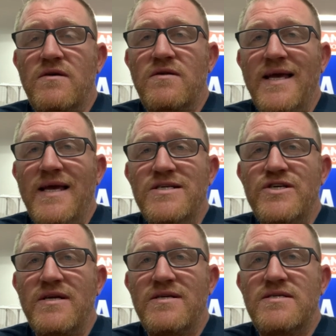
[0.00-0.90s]
the
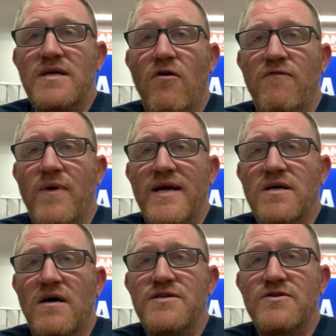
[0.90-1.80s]
engine itself weighs
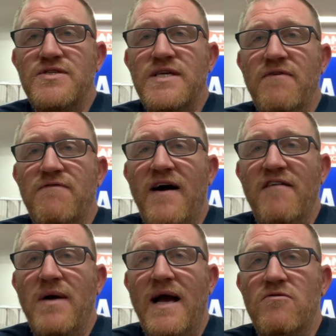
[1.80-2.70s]

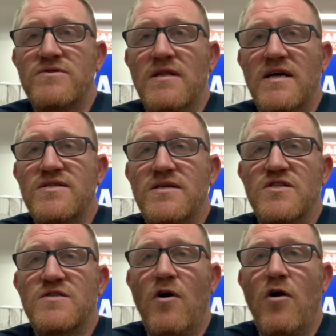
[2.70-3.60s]
175 pounds less than a
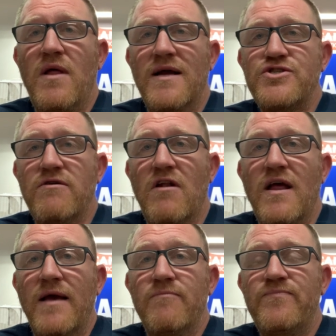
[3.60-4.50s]
small block
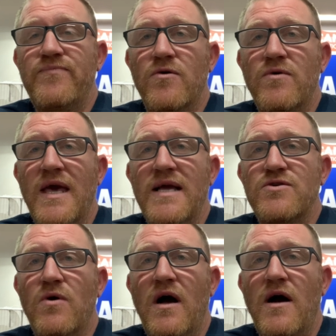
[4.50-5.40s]
Chevrolet. Okay,
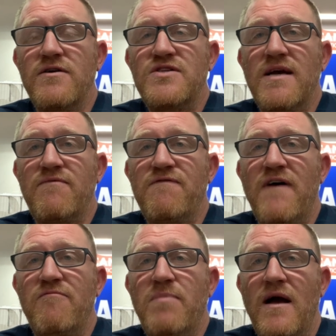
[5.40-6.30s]
so
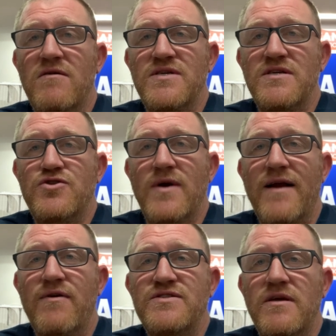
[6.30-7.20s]
175 pounds in a
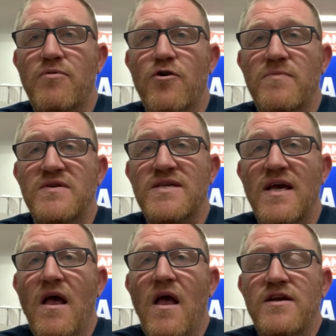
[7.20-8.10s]
drag racing purpose
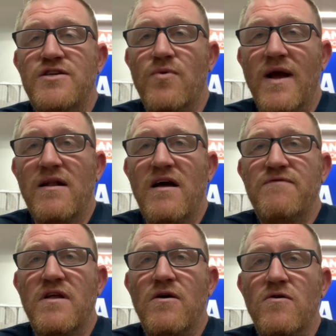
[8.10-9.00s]
directly off
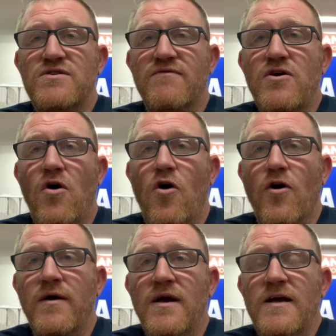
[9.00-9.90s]
the nose of a
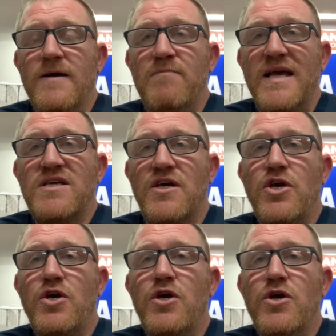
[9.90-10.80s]
car makes a
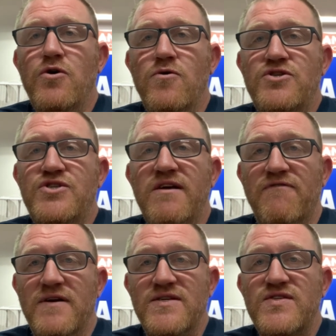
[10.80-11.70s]
huge
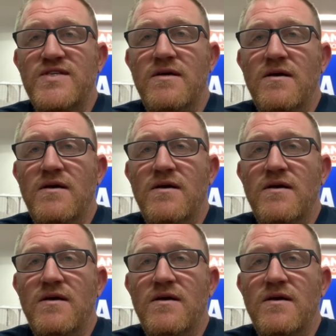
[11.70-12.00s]
difference